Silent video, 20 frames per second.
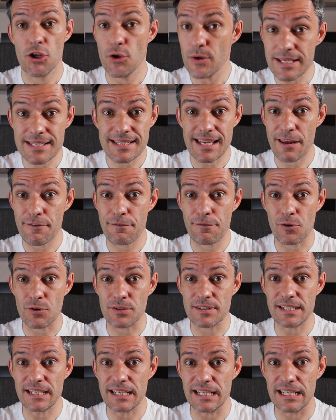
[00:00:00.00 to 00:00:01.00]
USA
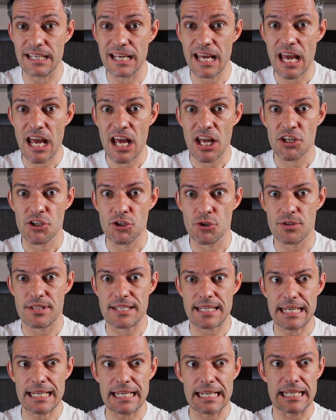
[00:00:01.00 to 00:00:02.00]
14, New
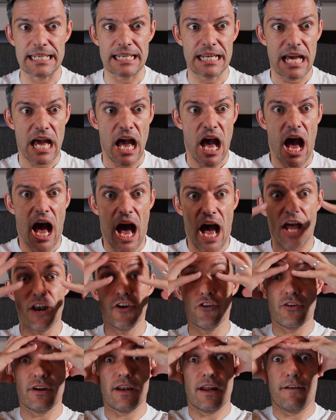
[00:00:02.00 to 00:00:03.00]
Zealand
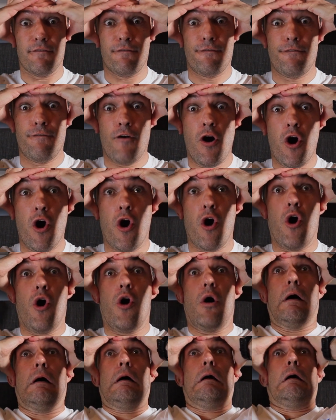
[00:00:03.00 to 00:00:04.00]
104!